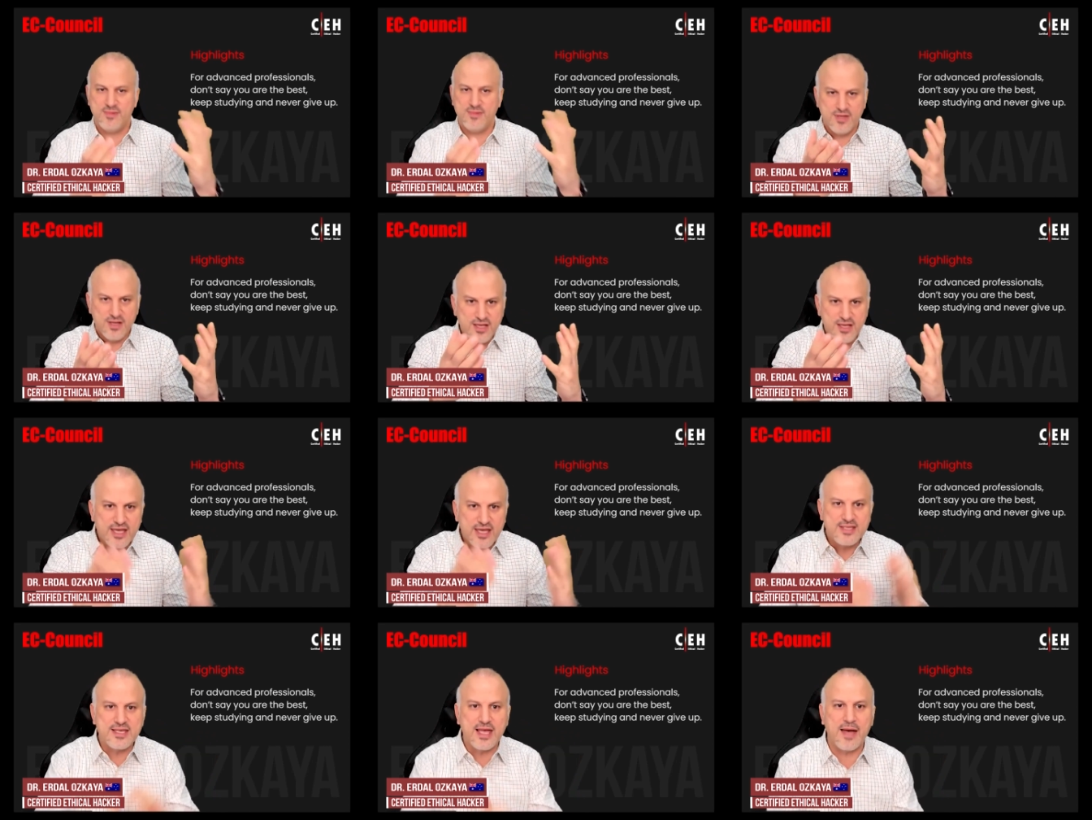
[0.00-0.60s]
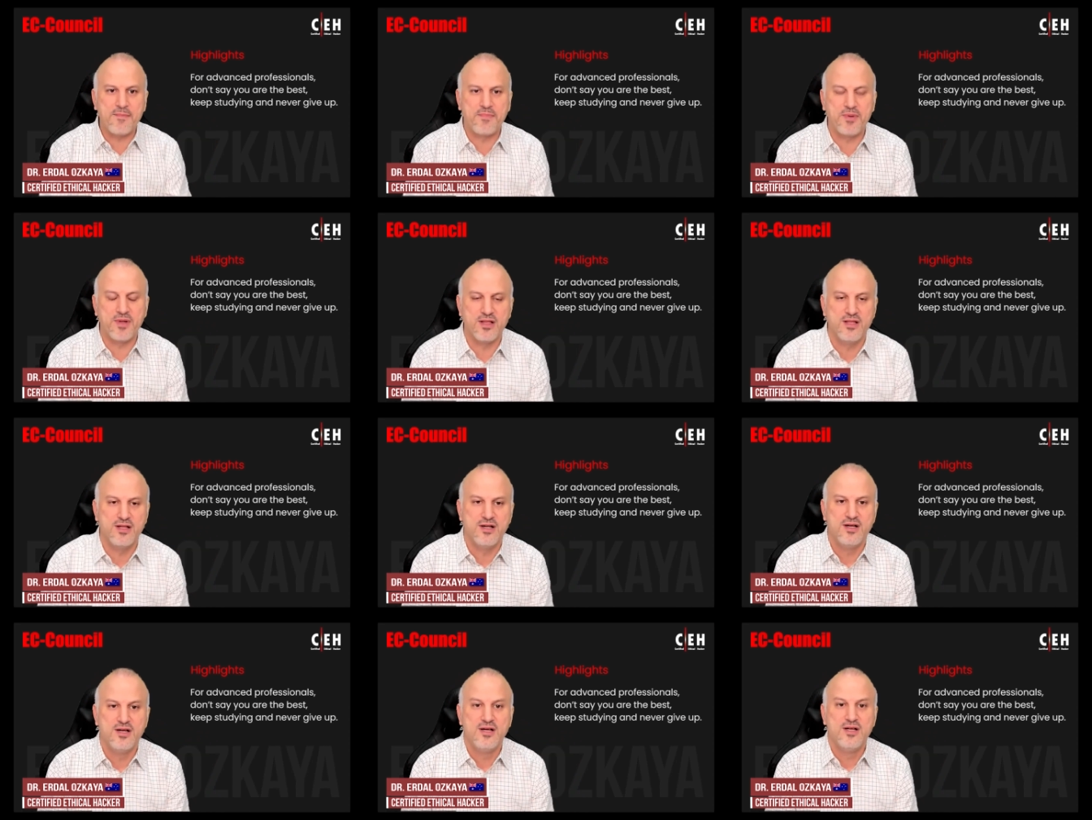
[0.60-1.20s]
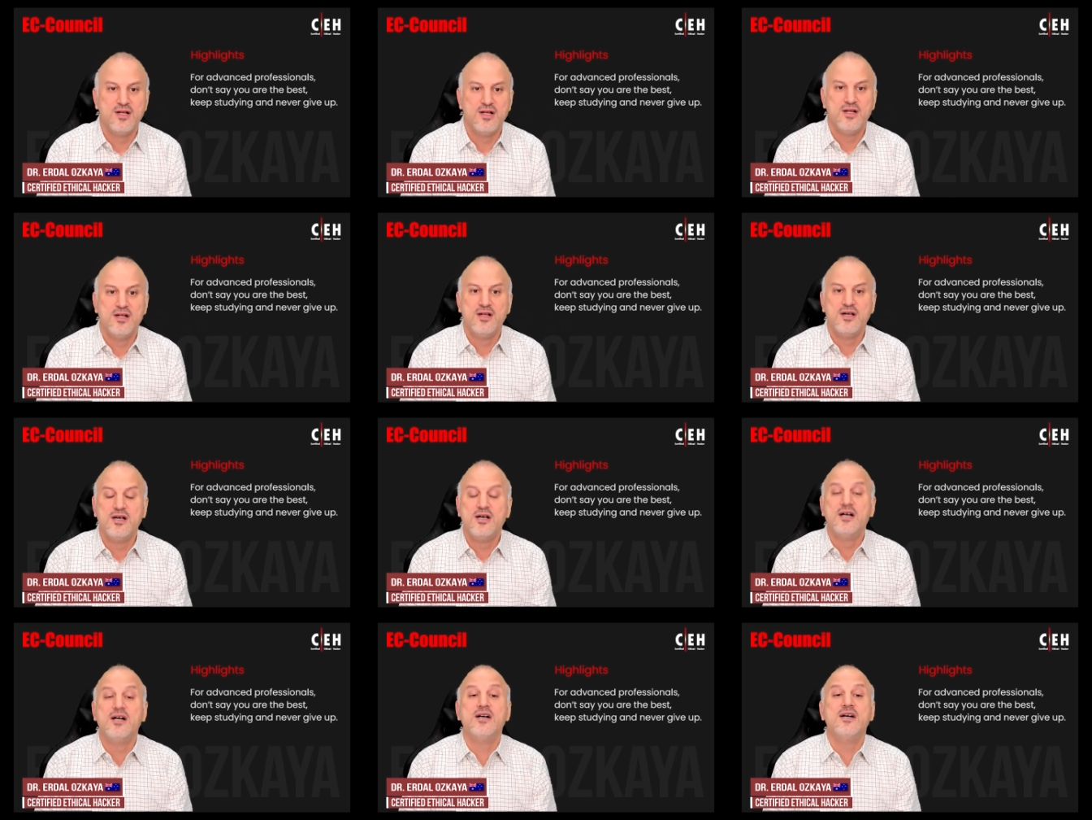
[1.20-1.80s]
An example,
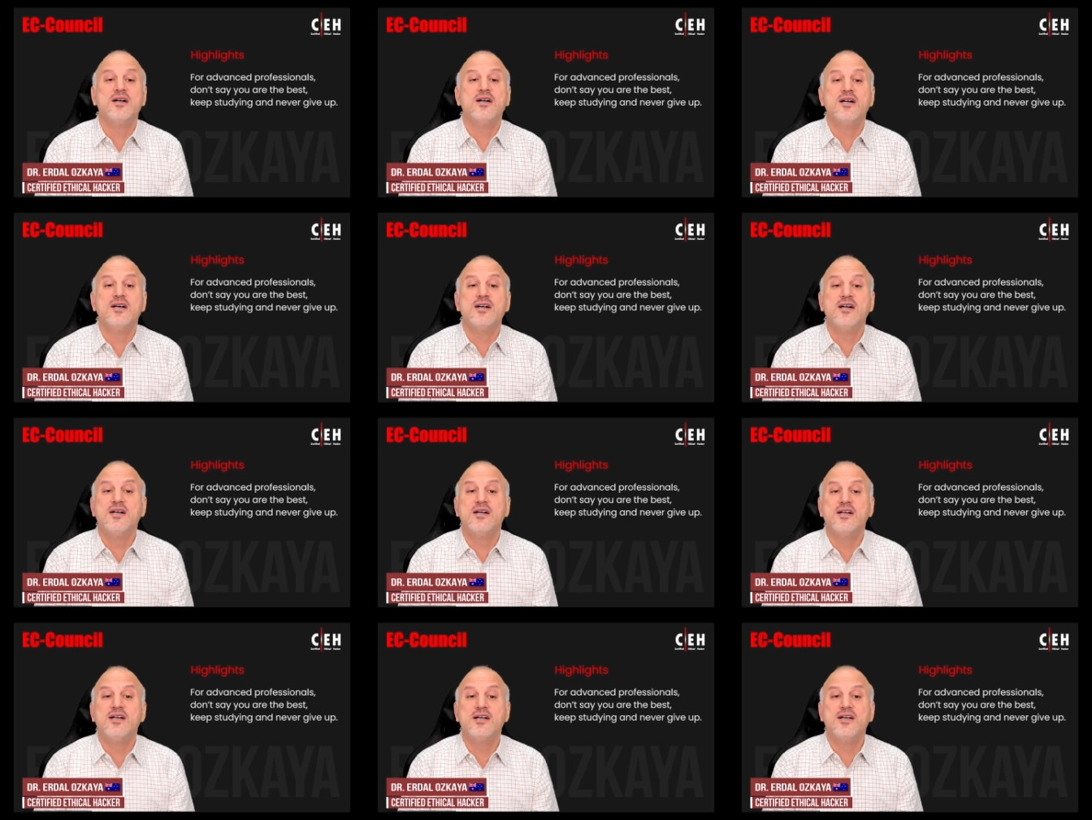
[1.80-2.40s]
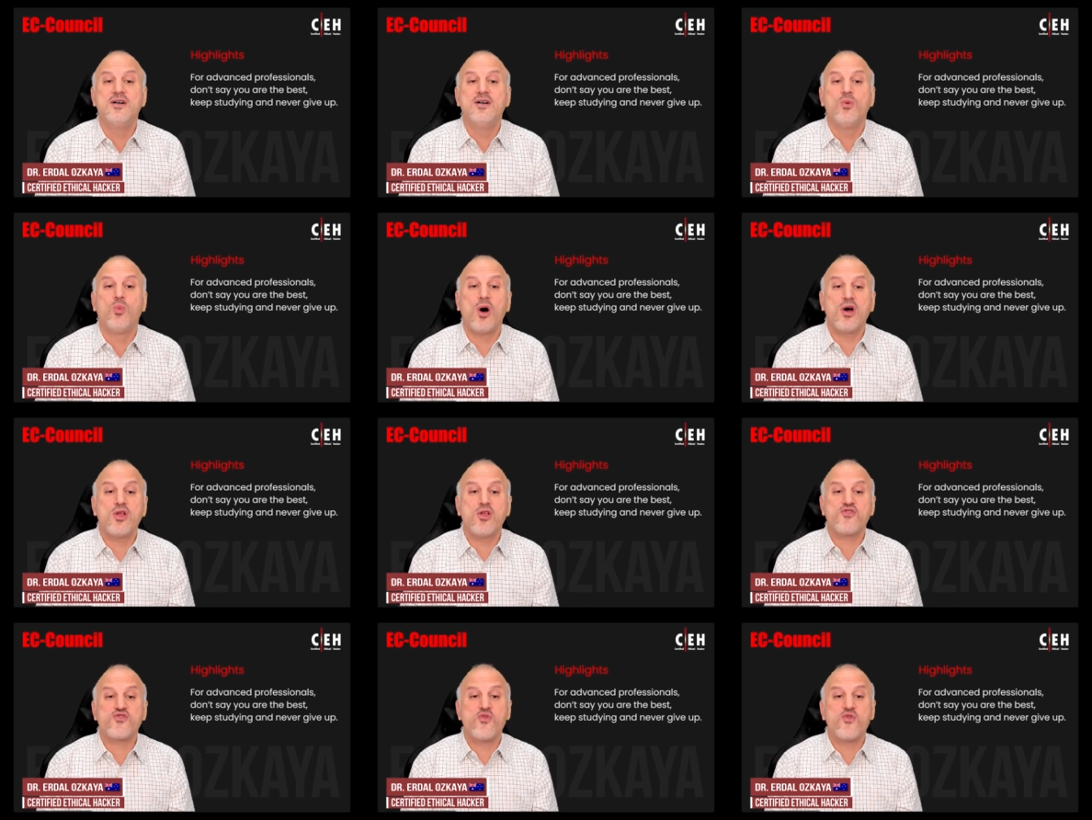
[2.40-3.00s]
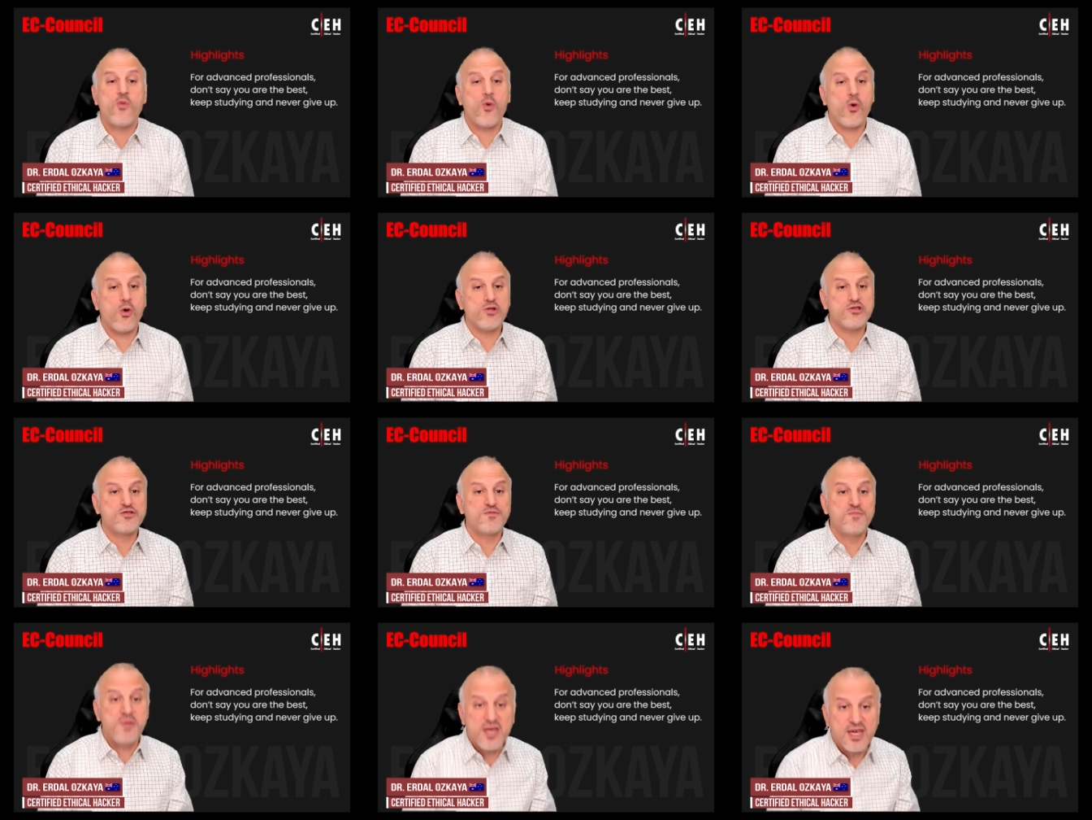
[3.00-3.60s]
uh, one of the world's
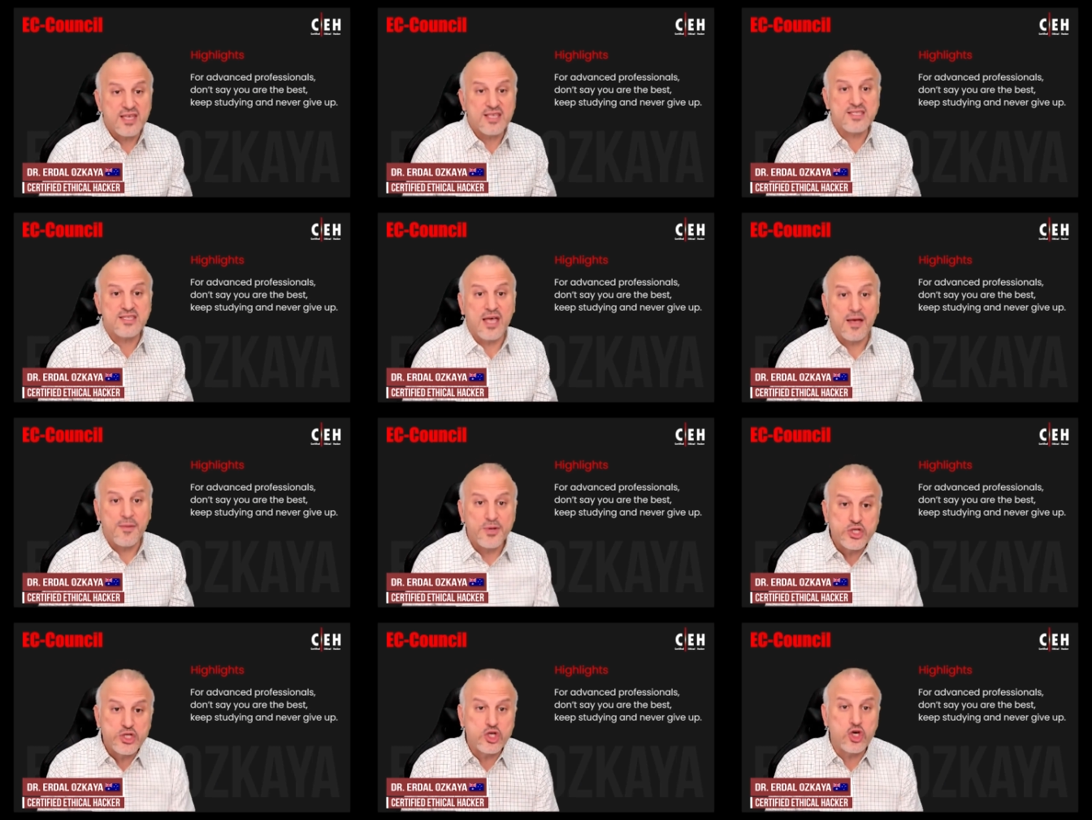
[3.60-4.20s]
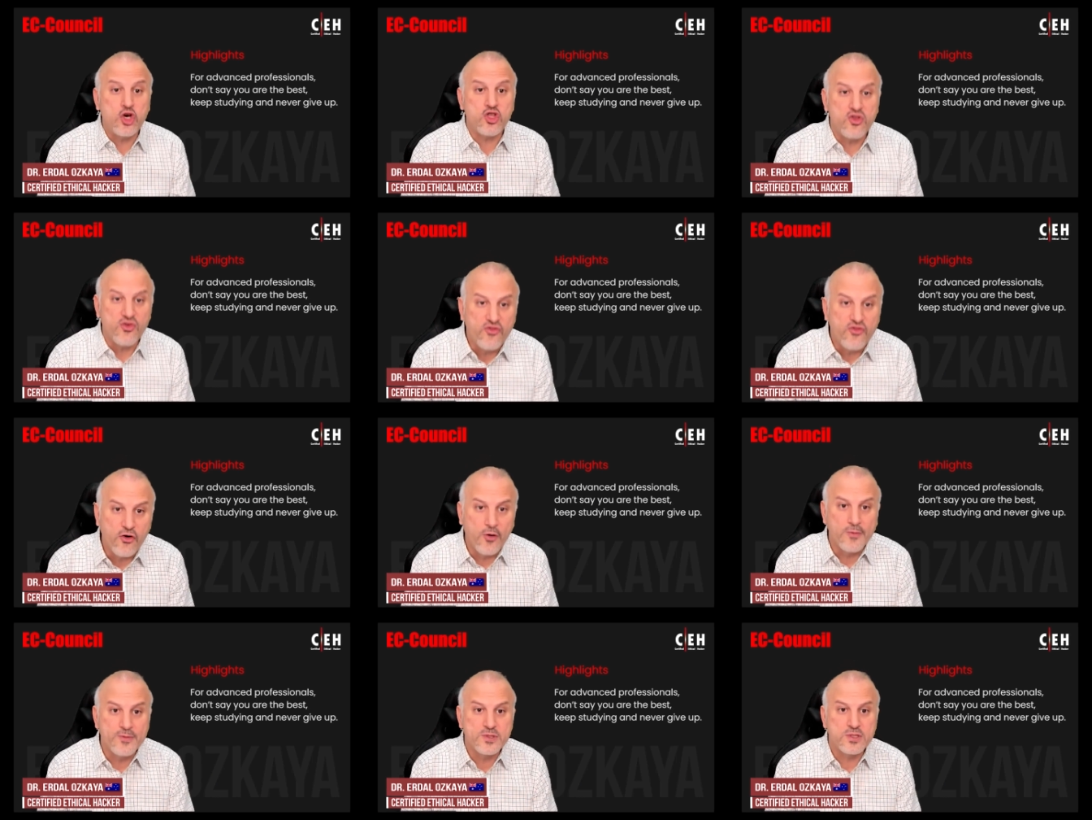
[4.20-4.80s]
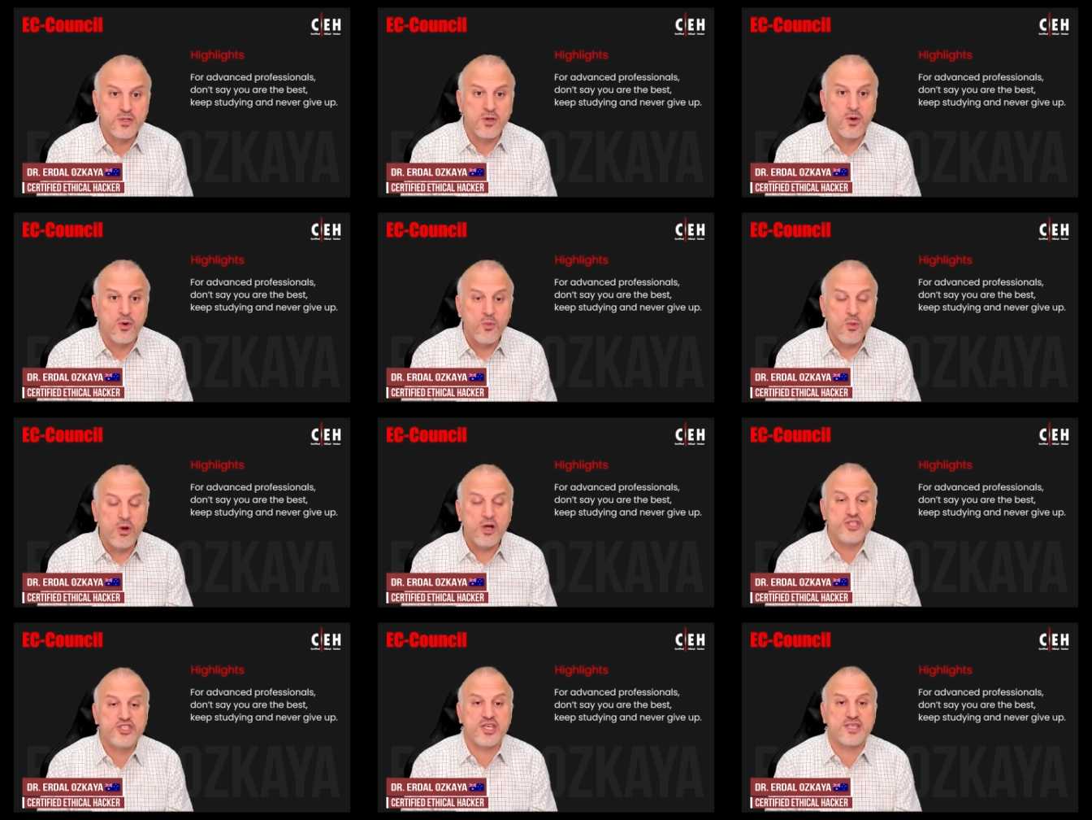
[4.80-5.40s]
biggest cybersecurity firms
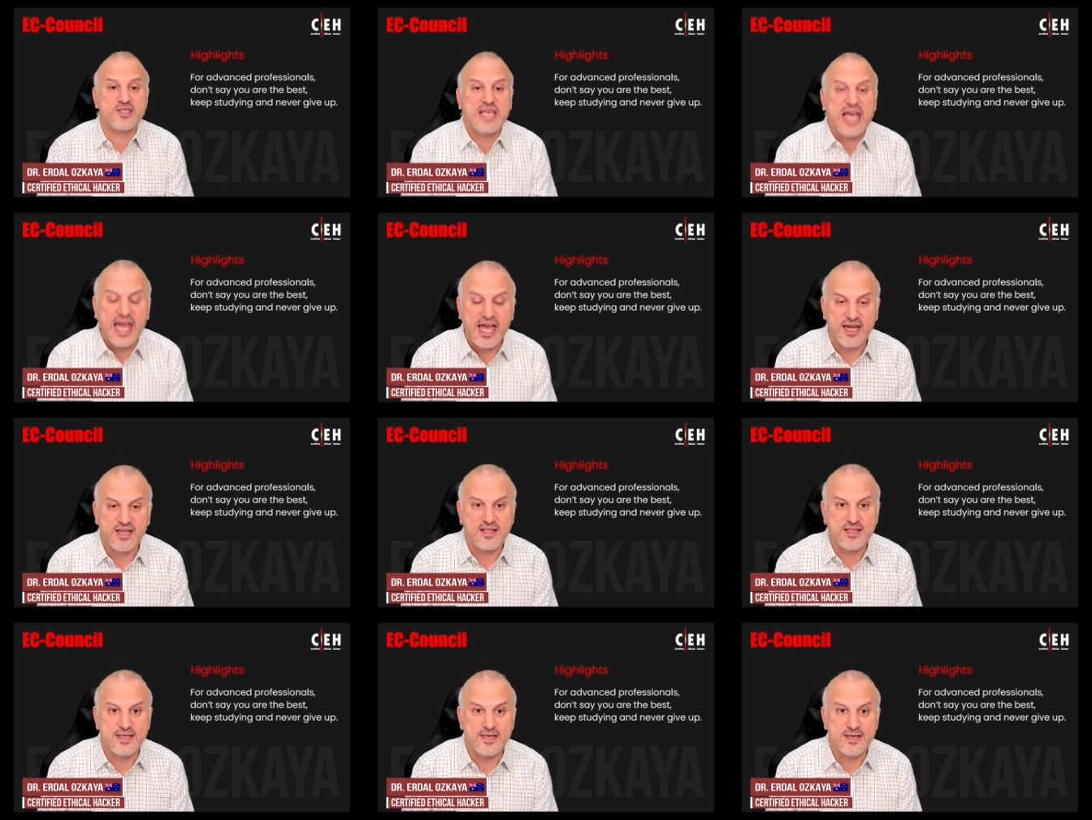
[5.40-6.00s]
were just hacked